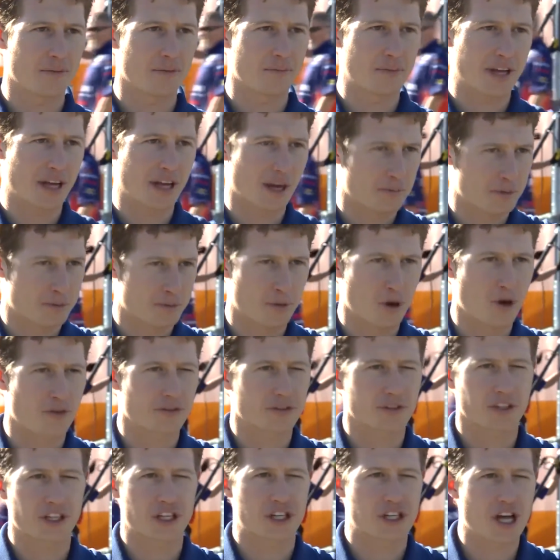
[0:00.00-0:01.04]
becomes
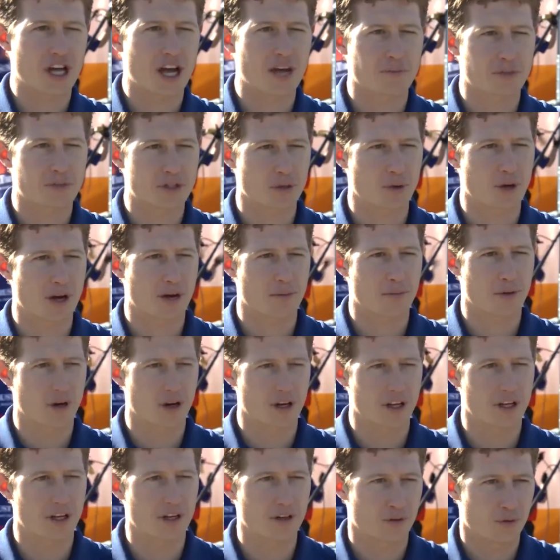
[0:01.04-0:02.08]
perfectly shaped to our
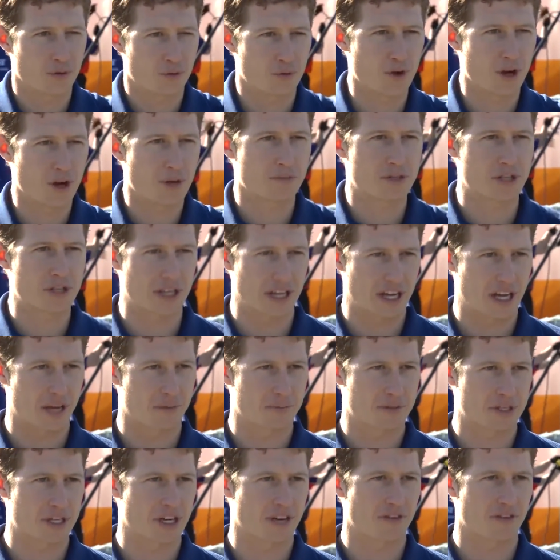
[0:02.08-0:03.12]
body and ribs and
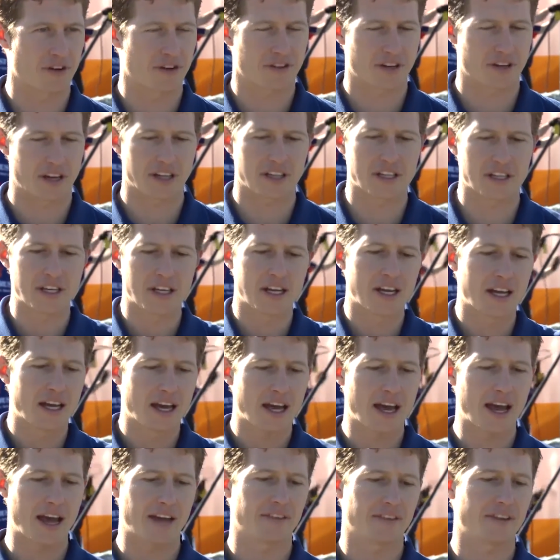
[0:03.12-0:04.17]
hips and everything.
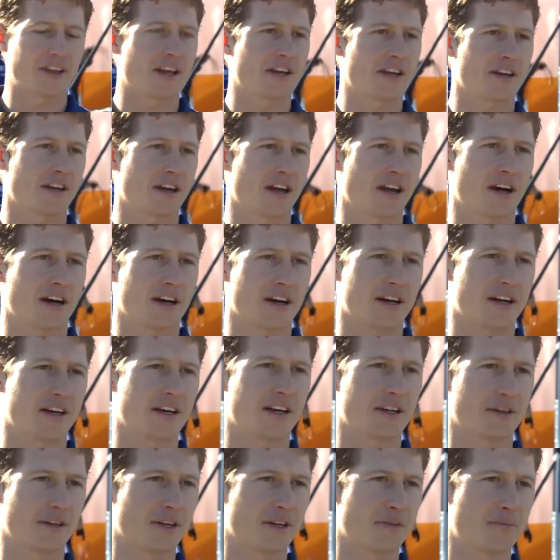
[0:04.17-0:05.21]
And then
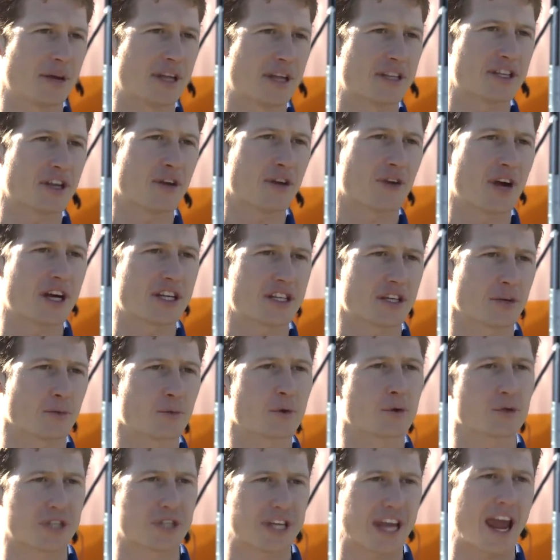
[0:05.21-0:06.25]
at Penske Racing,
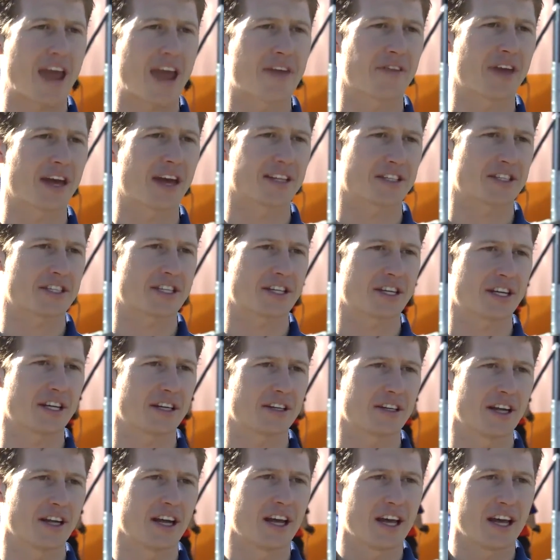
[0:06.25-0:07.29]
we'll scan that seat
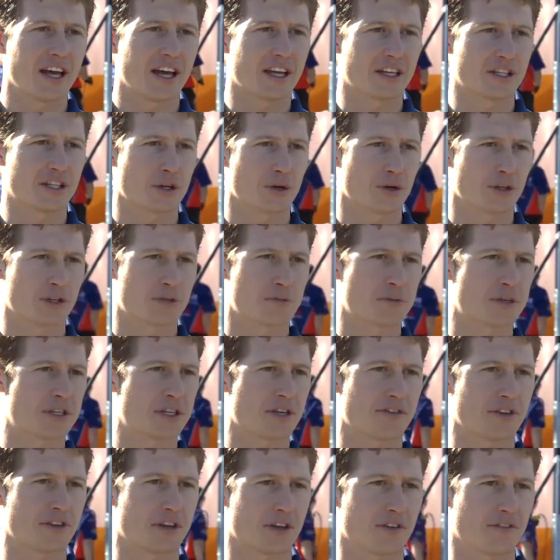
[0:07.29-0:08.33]
into a
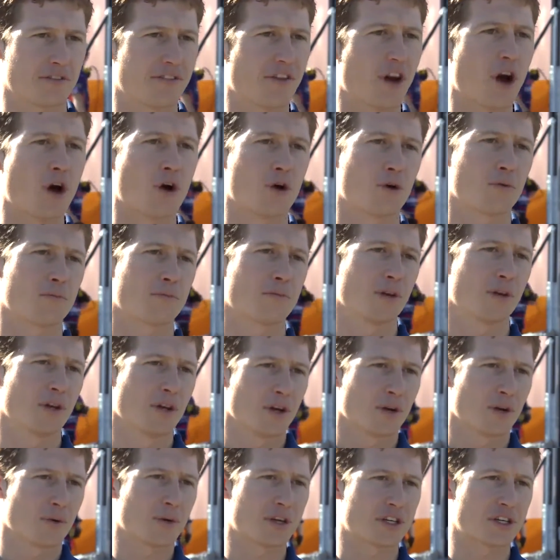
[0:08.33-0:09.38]
specific foam,
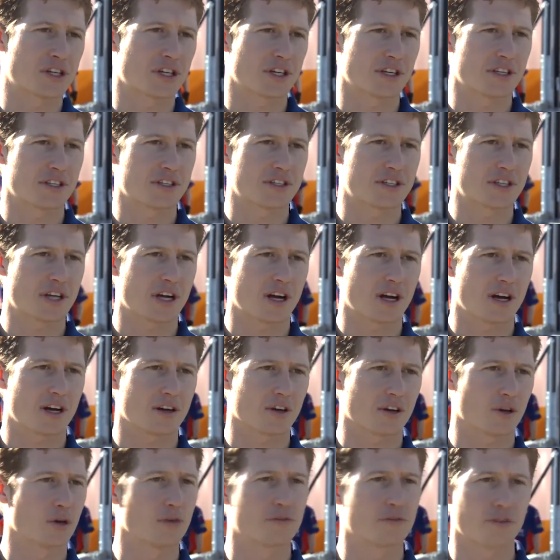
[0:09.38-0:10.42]
which is
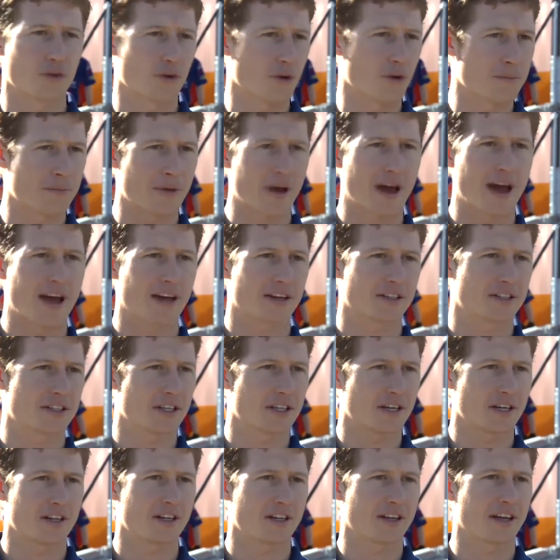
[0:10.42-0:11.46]
good for impact
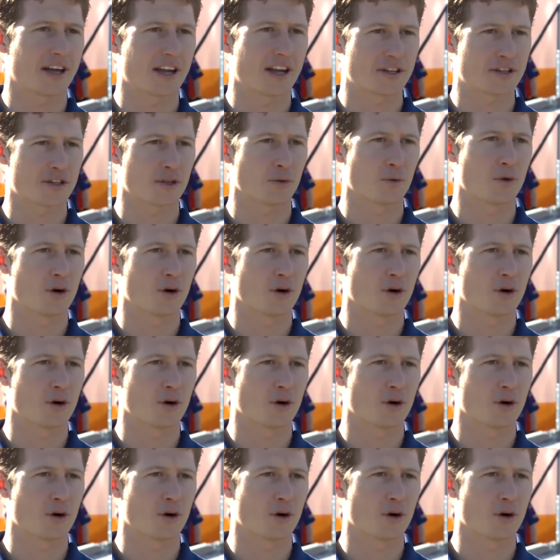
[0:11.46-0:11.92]
against the